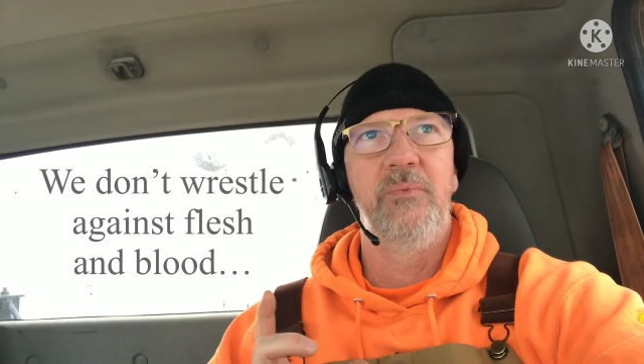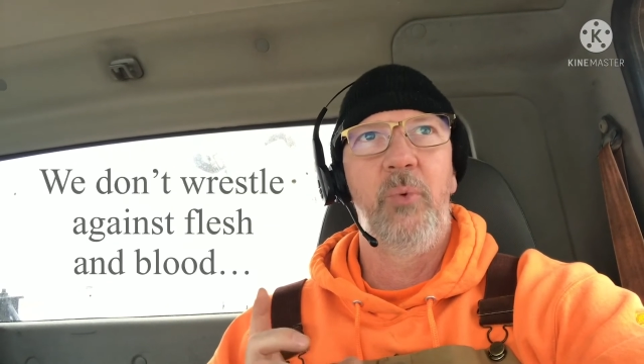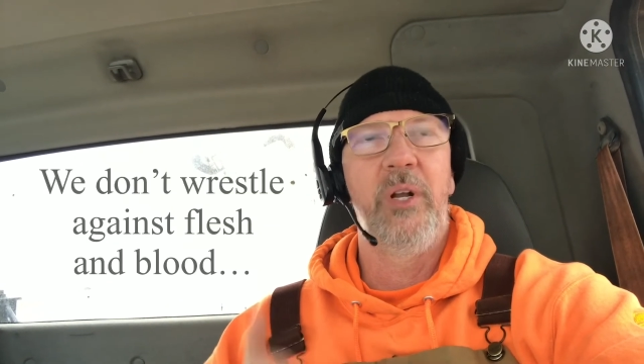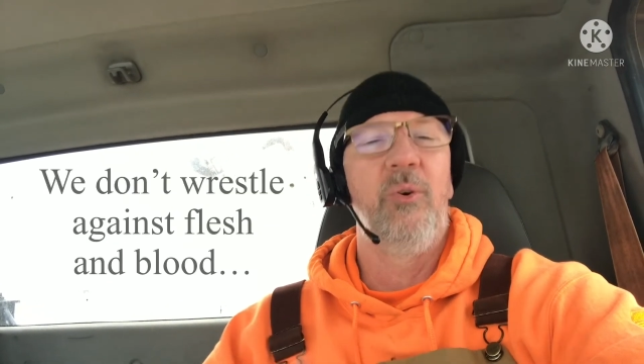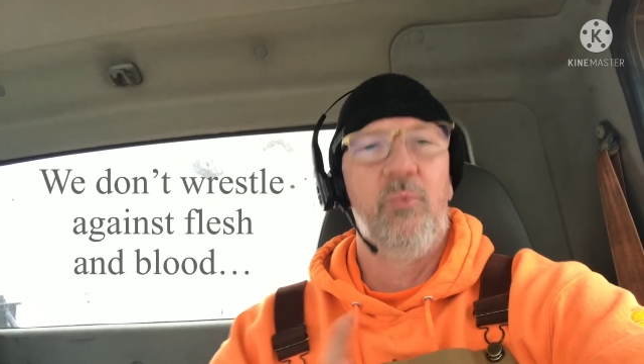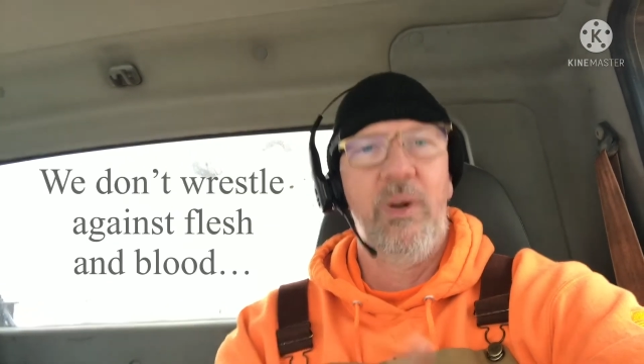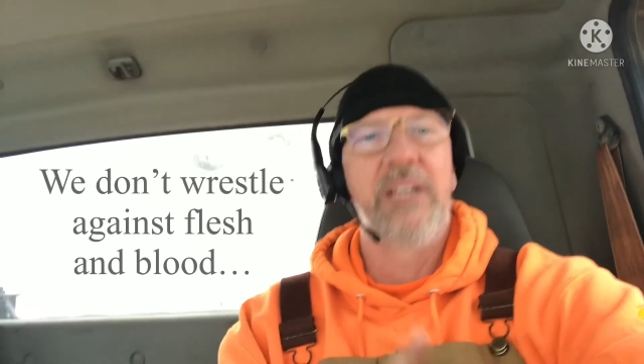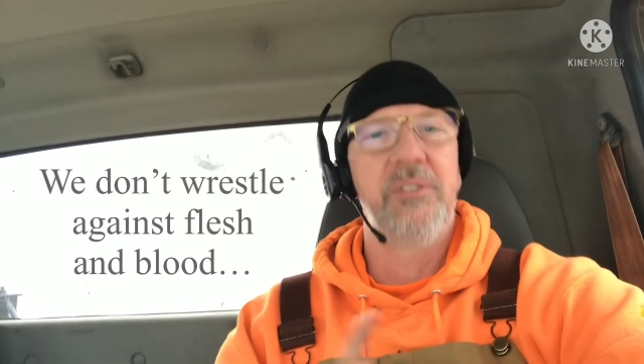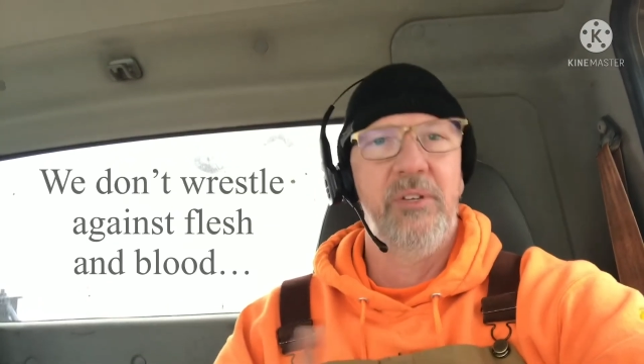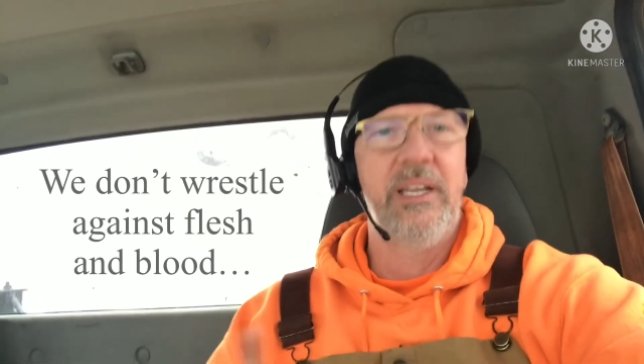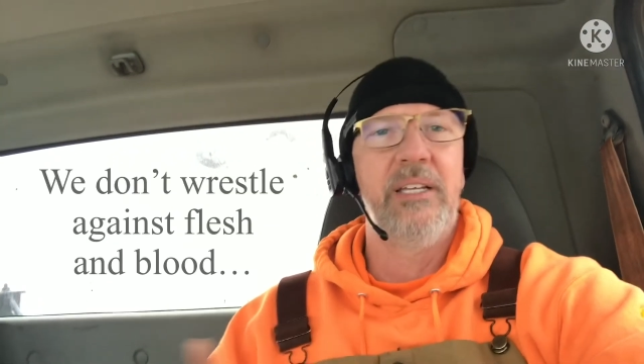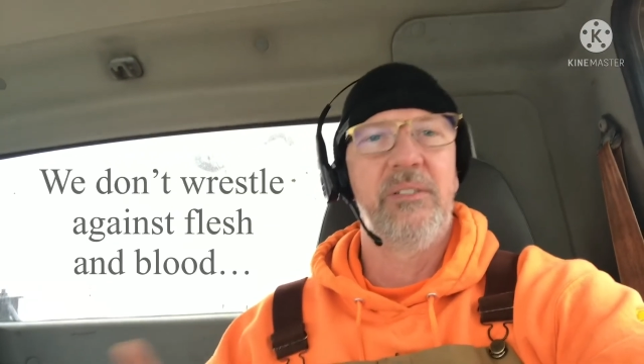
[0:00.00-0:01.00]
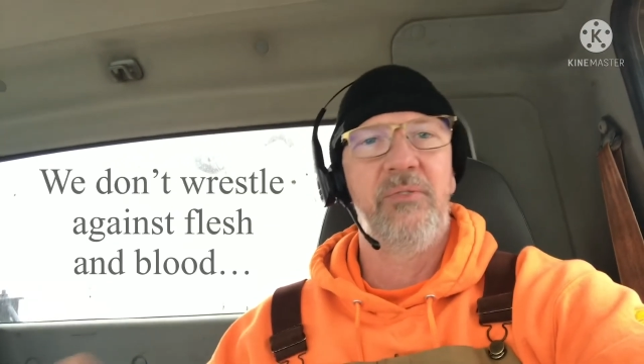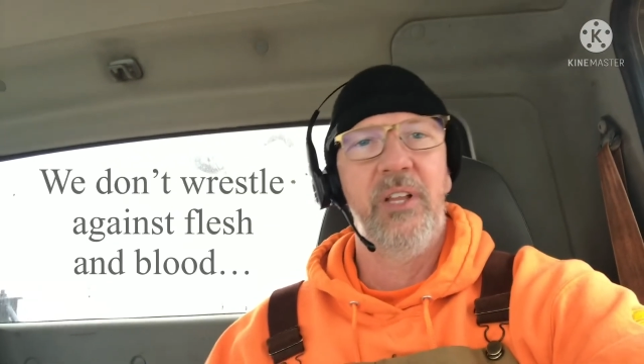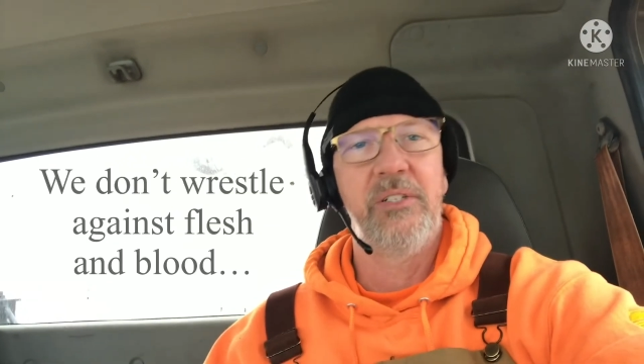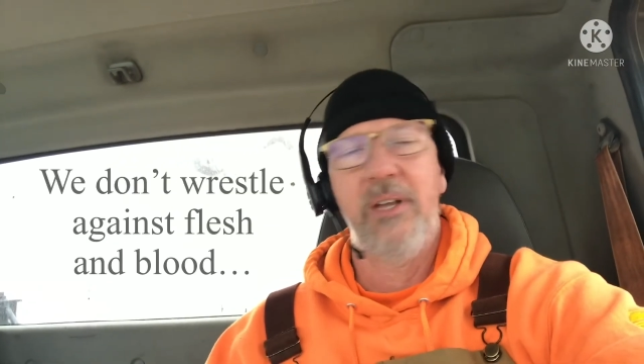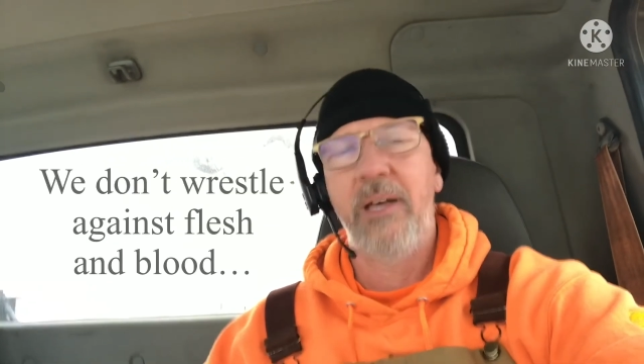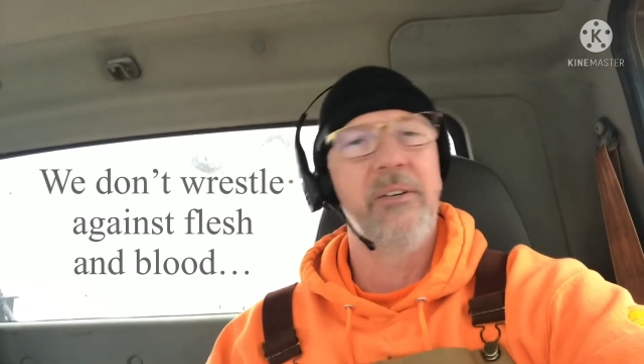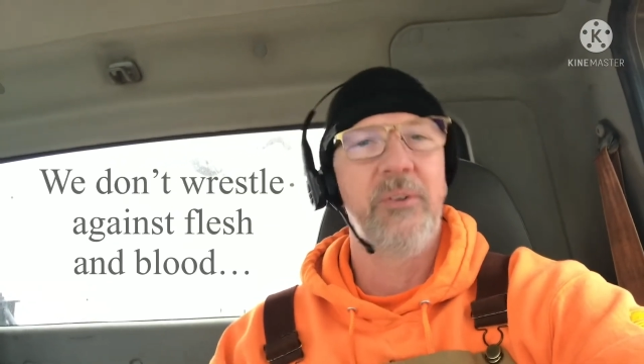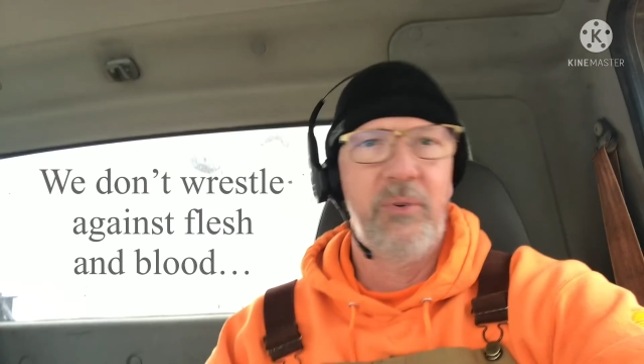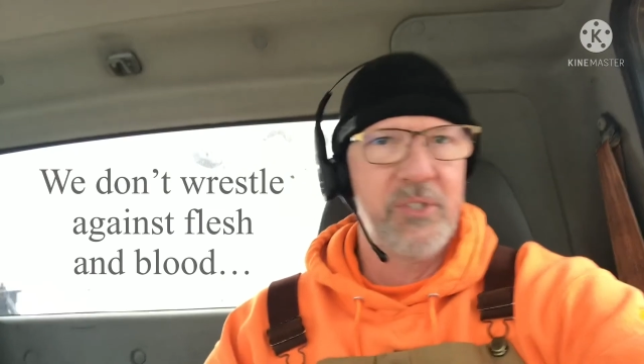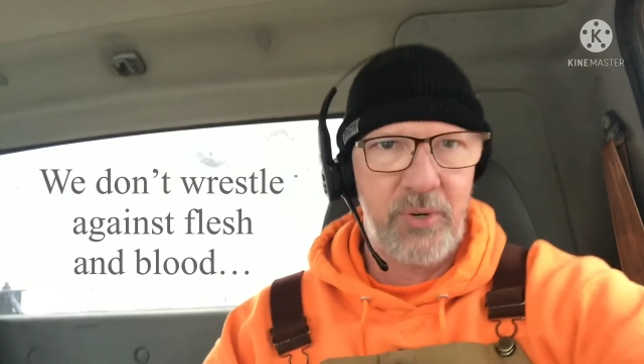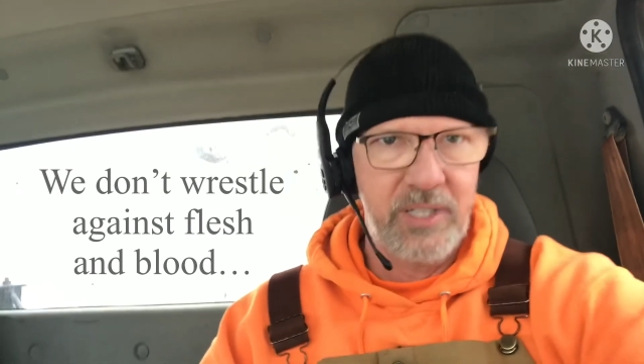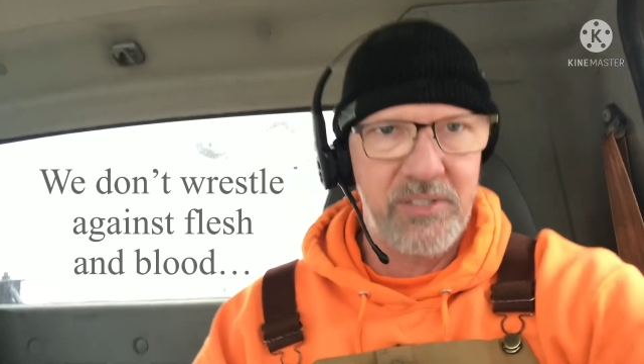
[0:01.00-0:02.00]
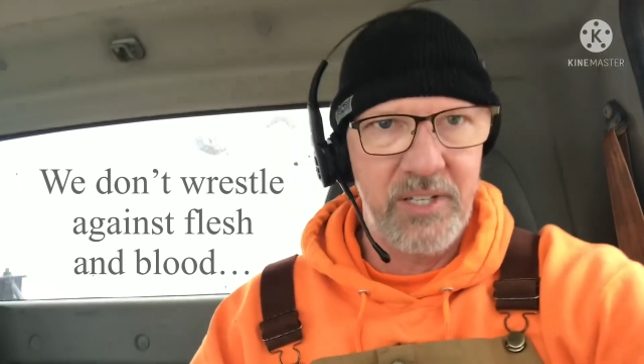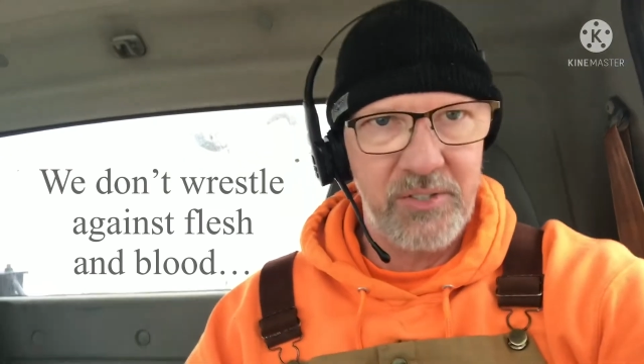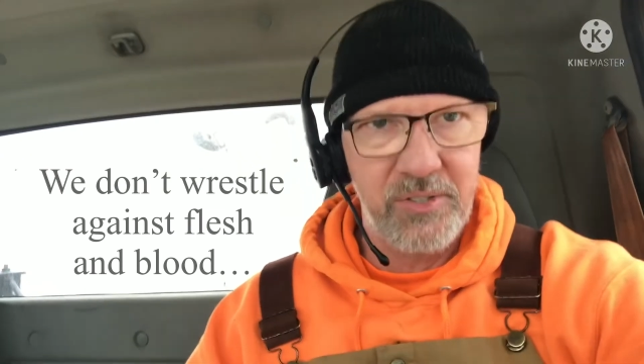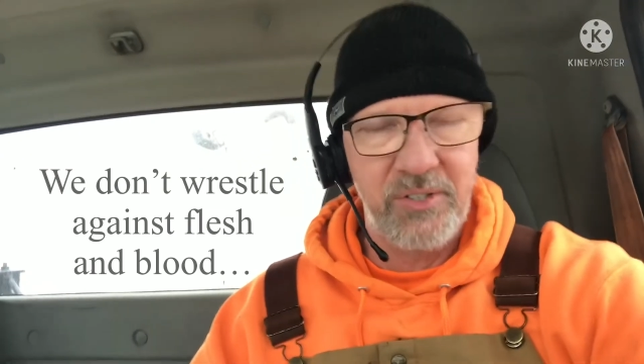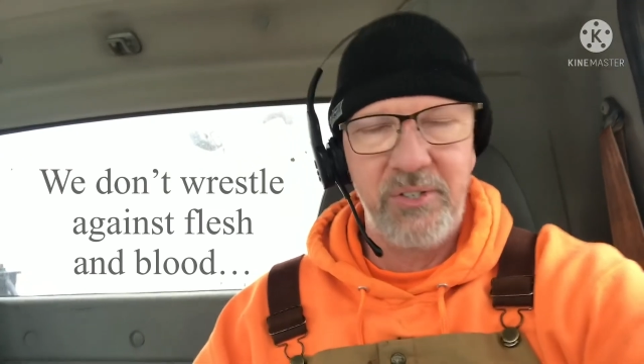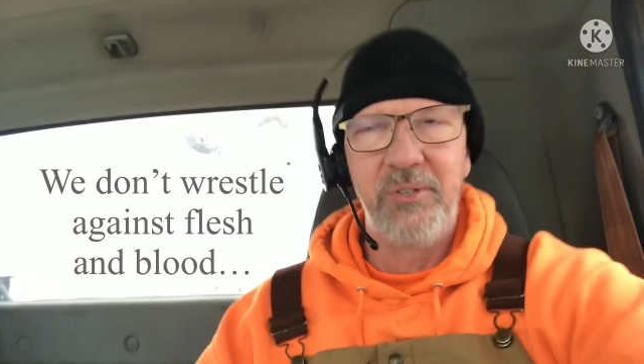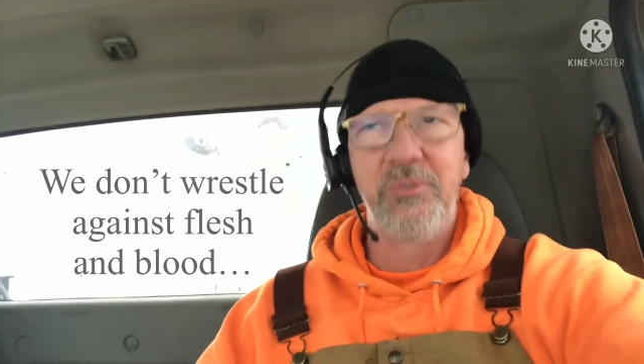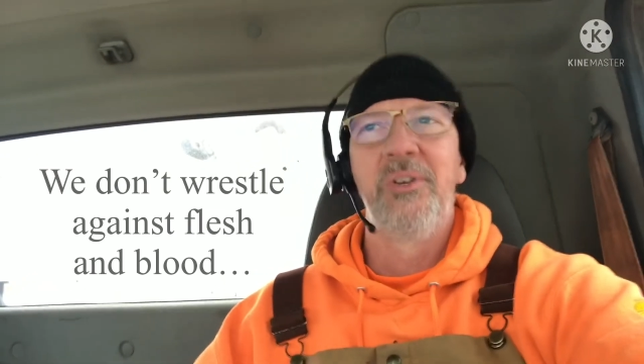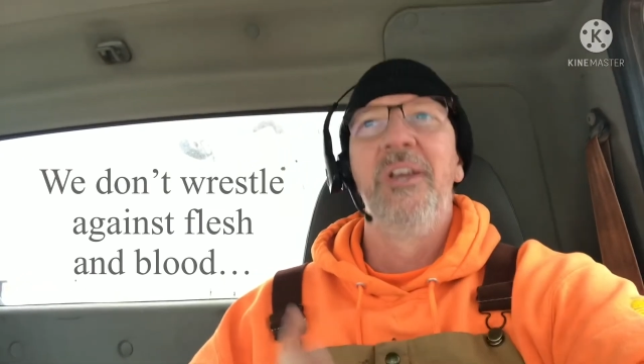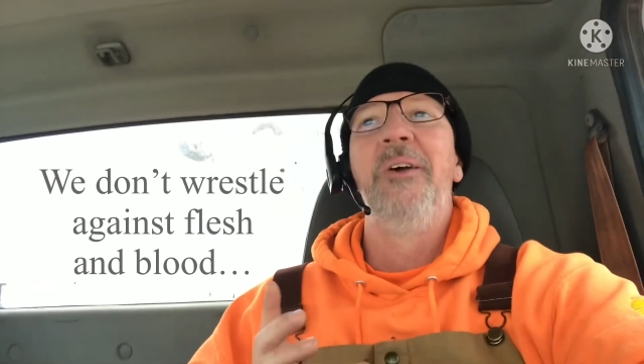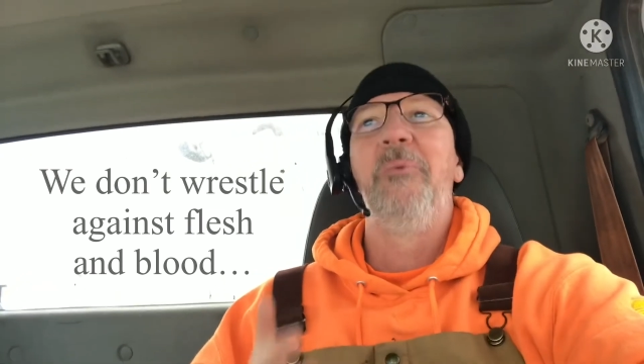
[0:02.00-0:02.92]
We don't wrestle against flesh. I don't know what translation you use.